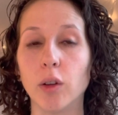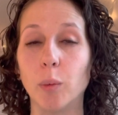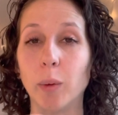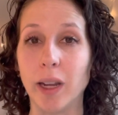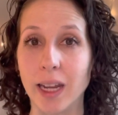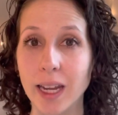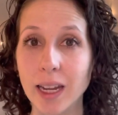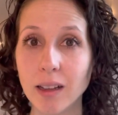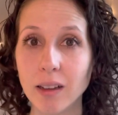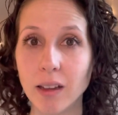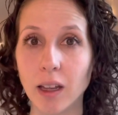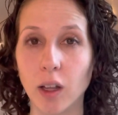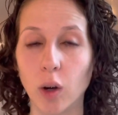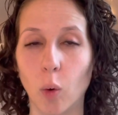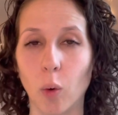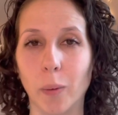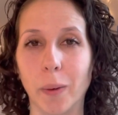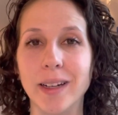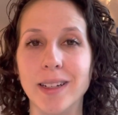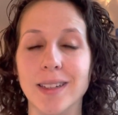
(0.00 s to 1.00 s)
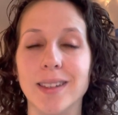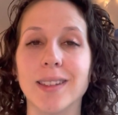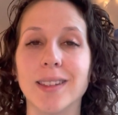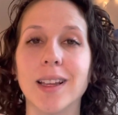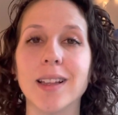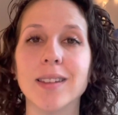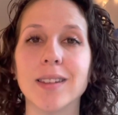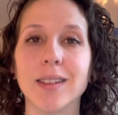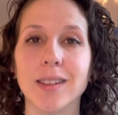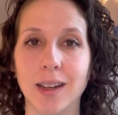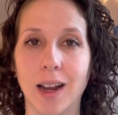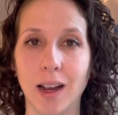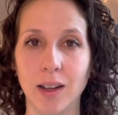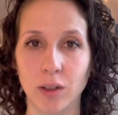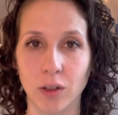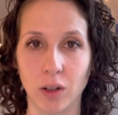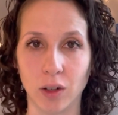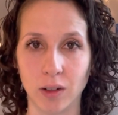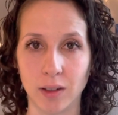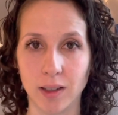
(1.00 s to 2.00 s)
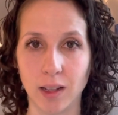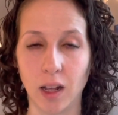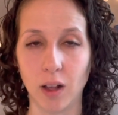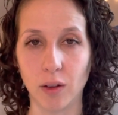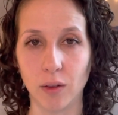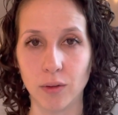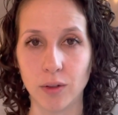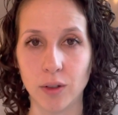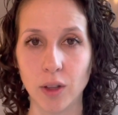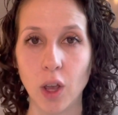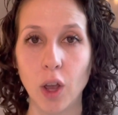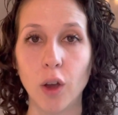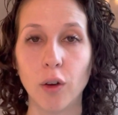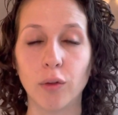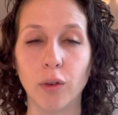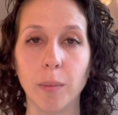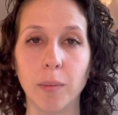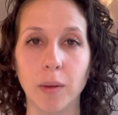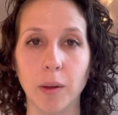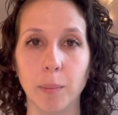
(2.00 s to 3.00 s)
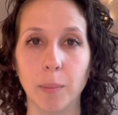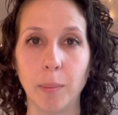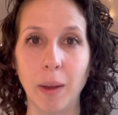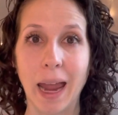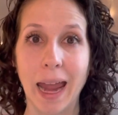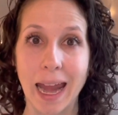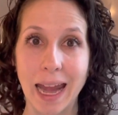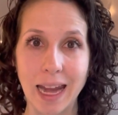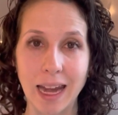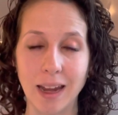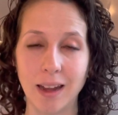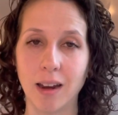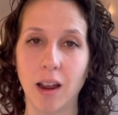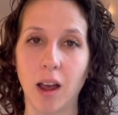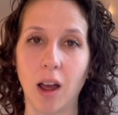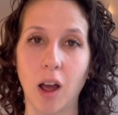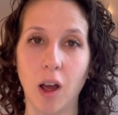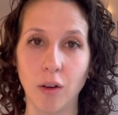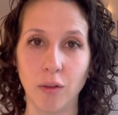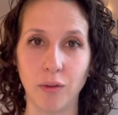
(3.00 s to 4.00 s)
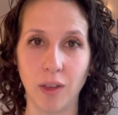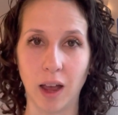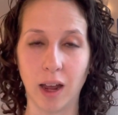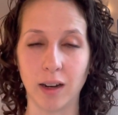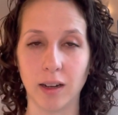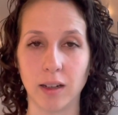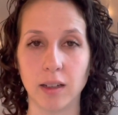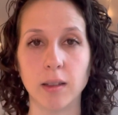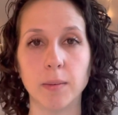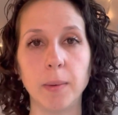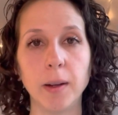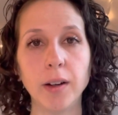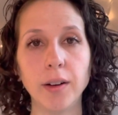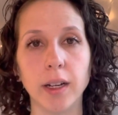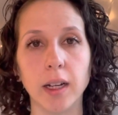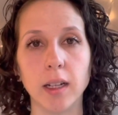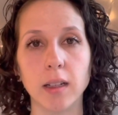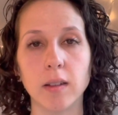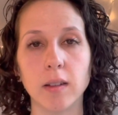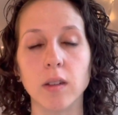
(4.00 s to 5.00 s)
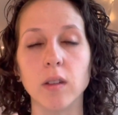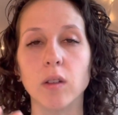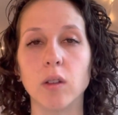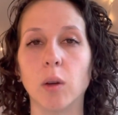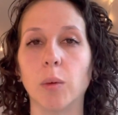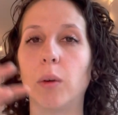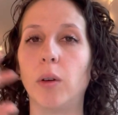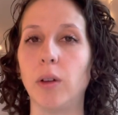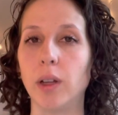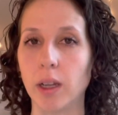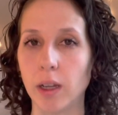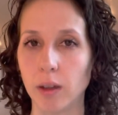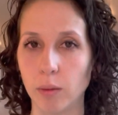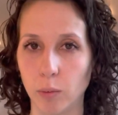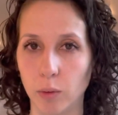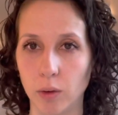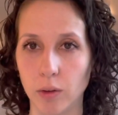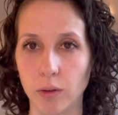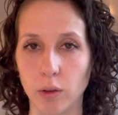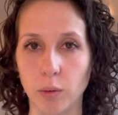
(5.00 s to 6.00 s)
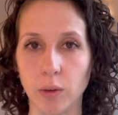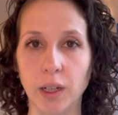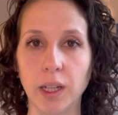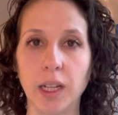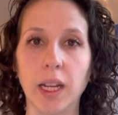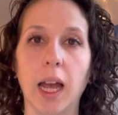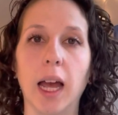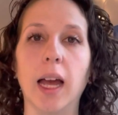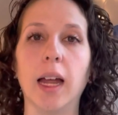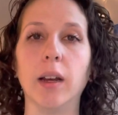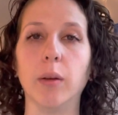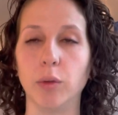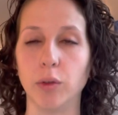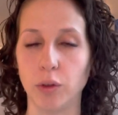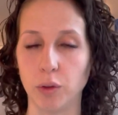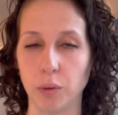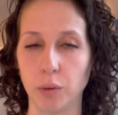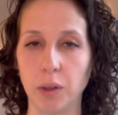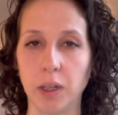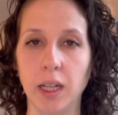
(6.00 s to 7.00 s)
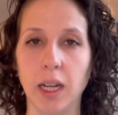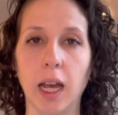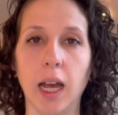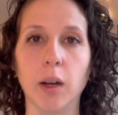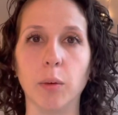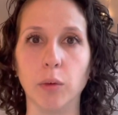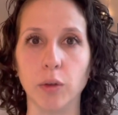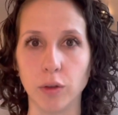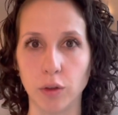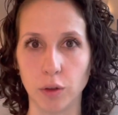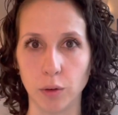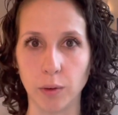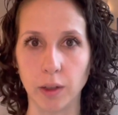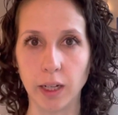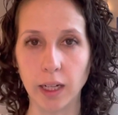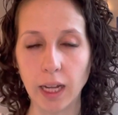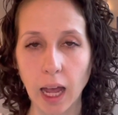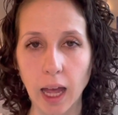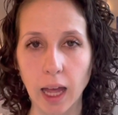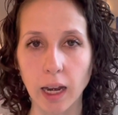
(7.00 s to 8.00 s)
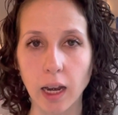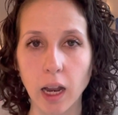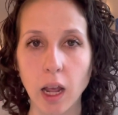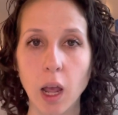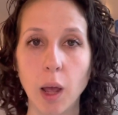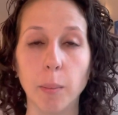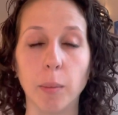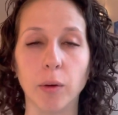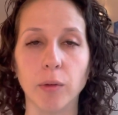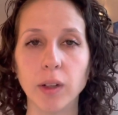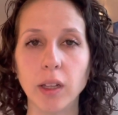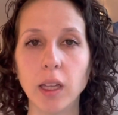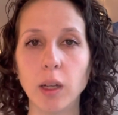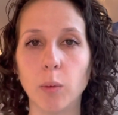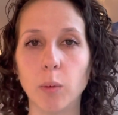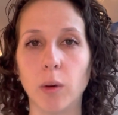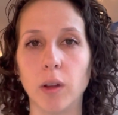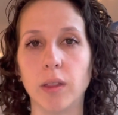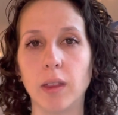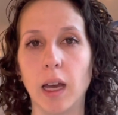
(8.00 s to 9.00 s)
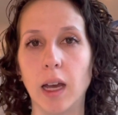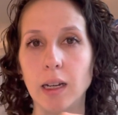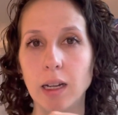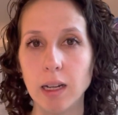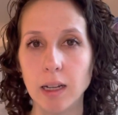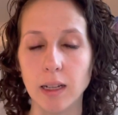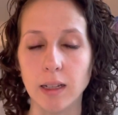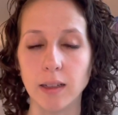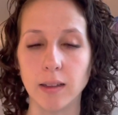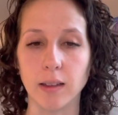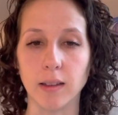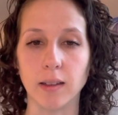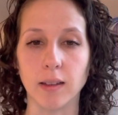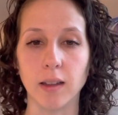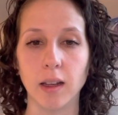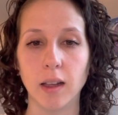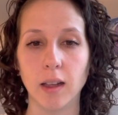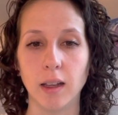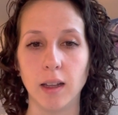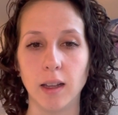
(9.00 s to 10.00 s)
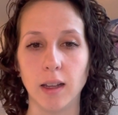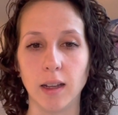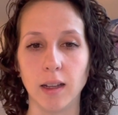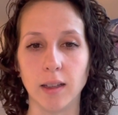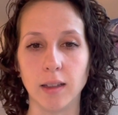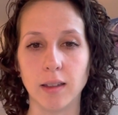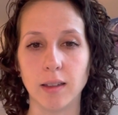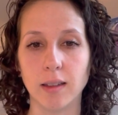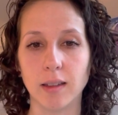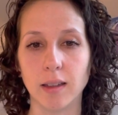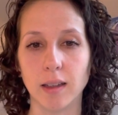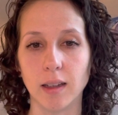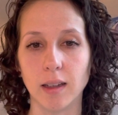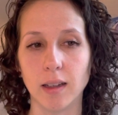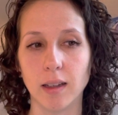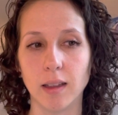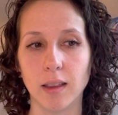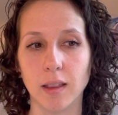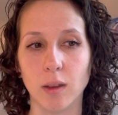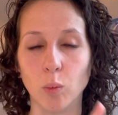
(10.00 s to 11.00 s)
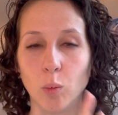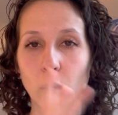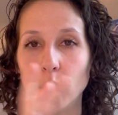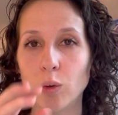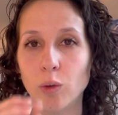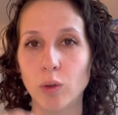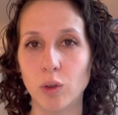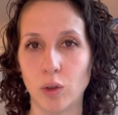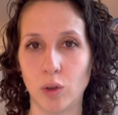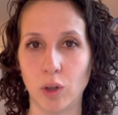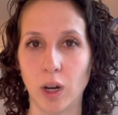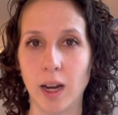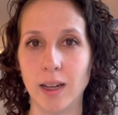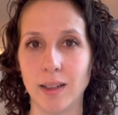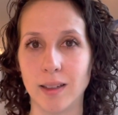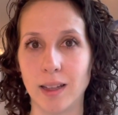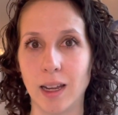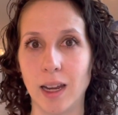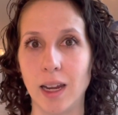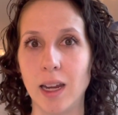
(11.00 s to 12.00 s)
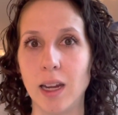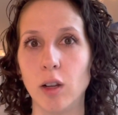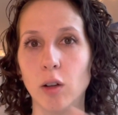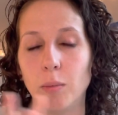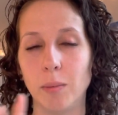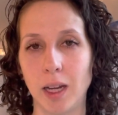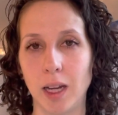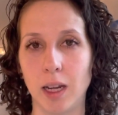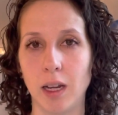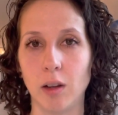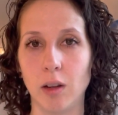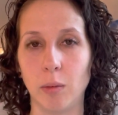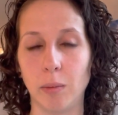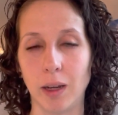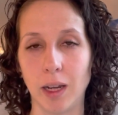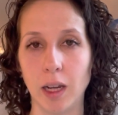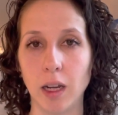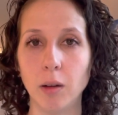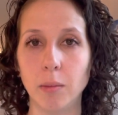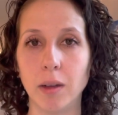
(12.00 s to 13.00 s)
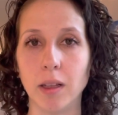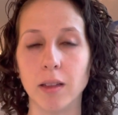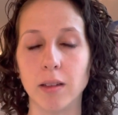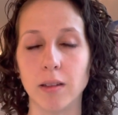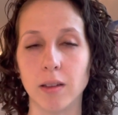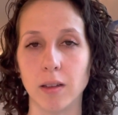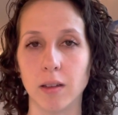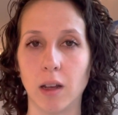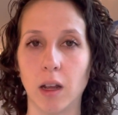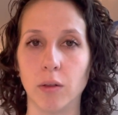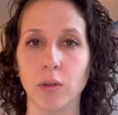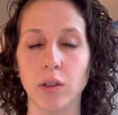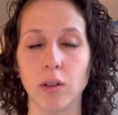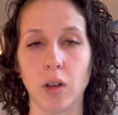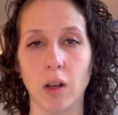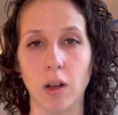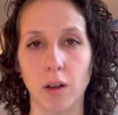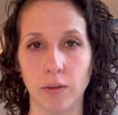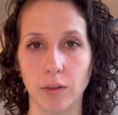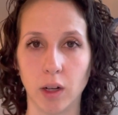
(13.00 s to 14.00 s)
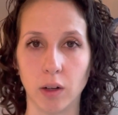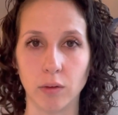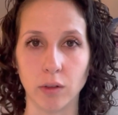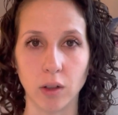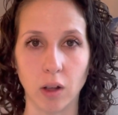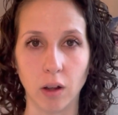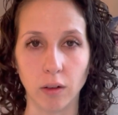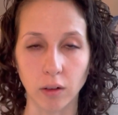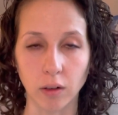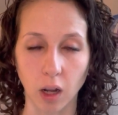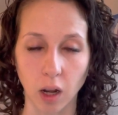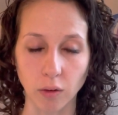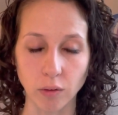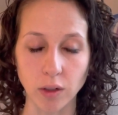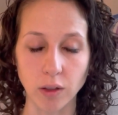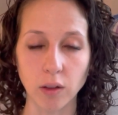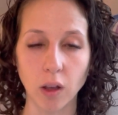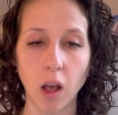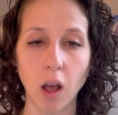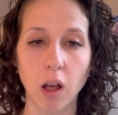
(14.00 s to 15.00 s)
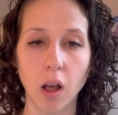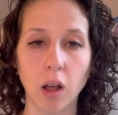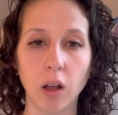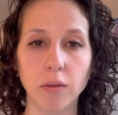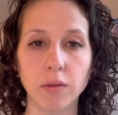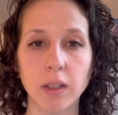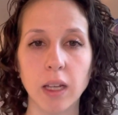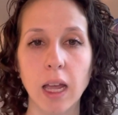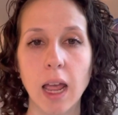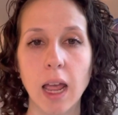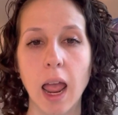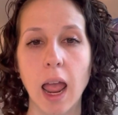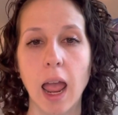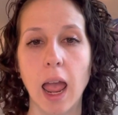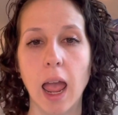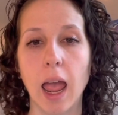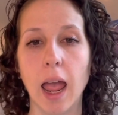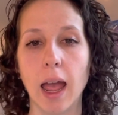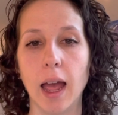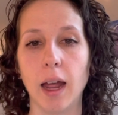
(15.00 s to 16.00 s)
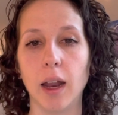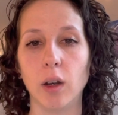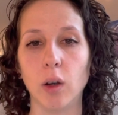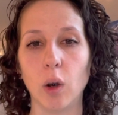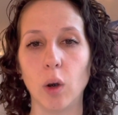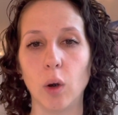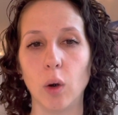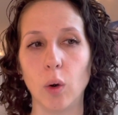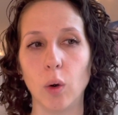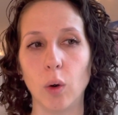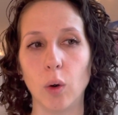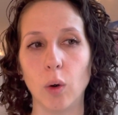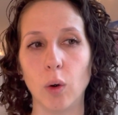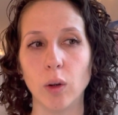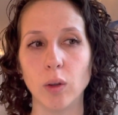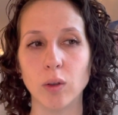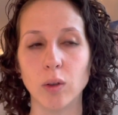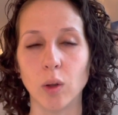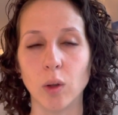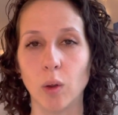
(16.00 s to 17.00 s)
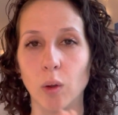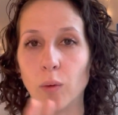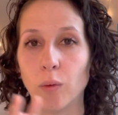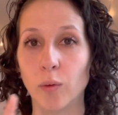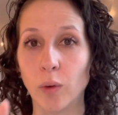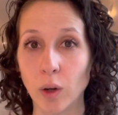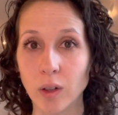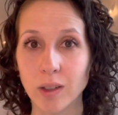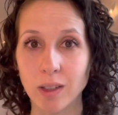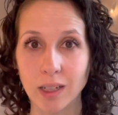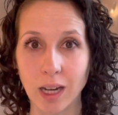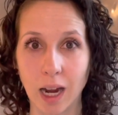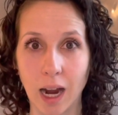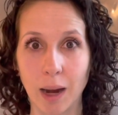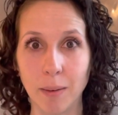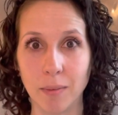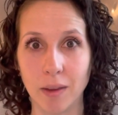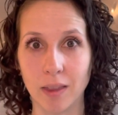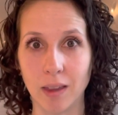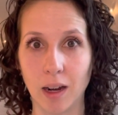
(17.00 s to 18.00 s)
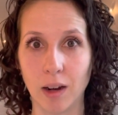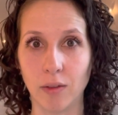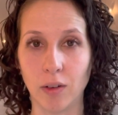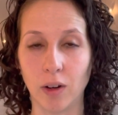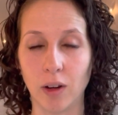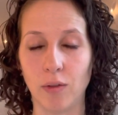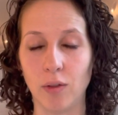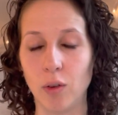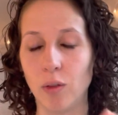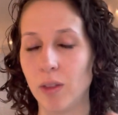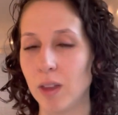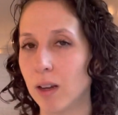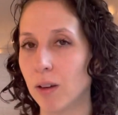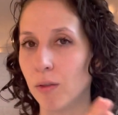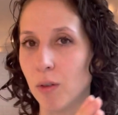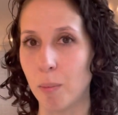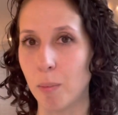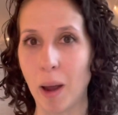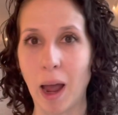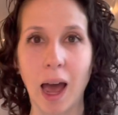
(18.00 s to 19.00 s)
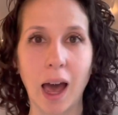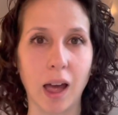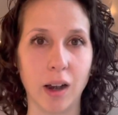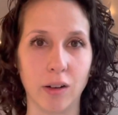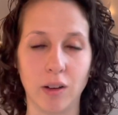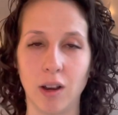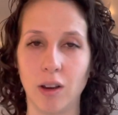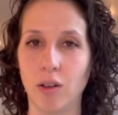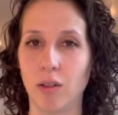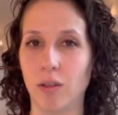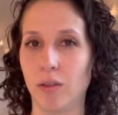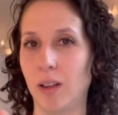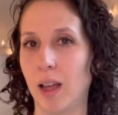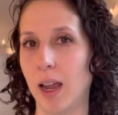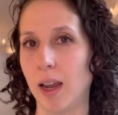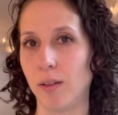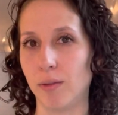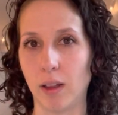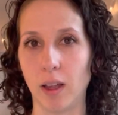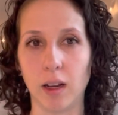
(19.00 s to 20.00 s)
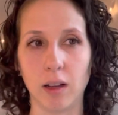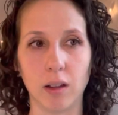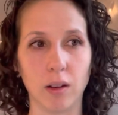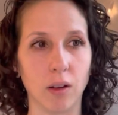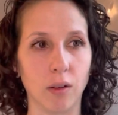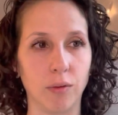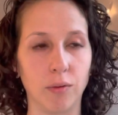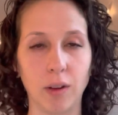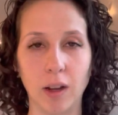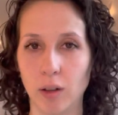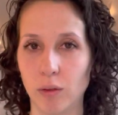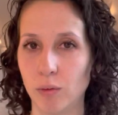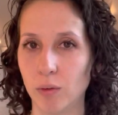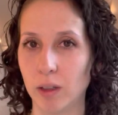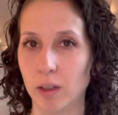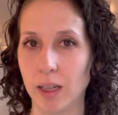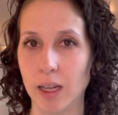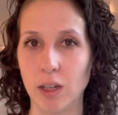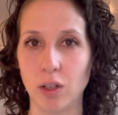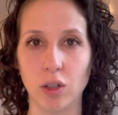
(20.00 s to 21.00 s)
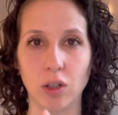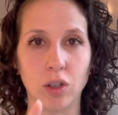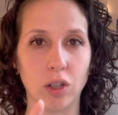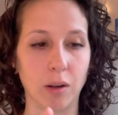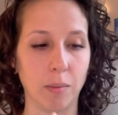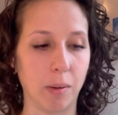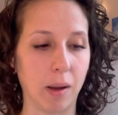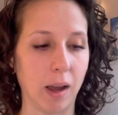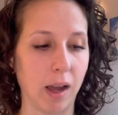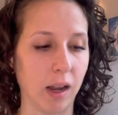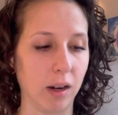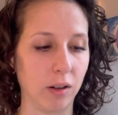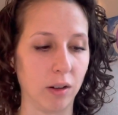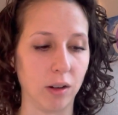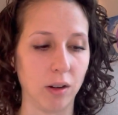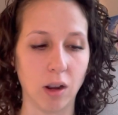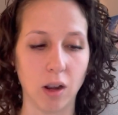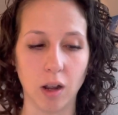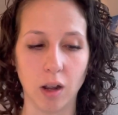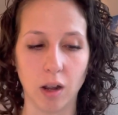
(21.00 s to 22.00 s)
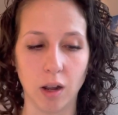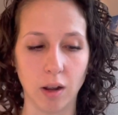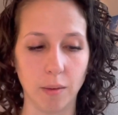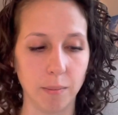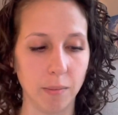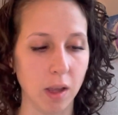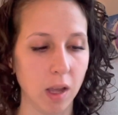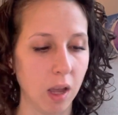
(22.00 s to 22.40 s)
we heal it or we desensitize ourselves from the pain of that experience. And so we'll do it again, and we'll do it again, and we'll do it again. But really what that is it's the wound trying to say, heal me, heal me, heal me. This is unresolved, unresolved, unresolved. And so the first time that ever, if you think of a pattern in your life, like a failed relationship pattern,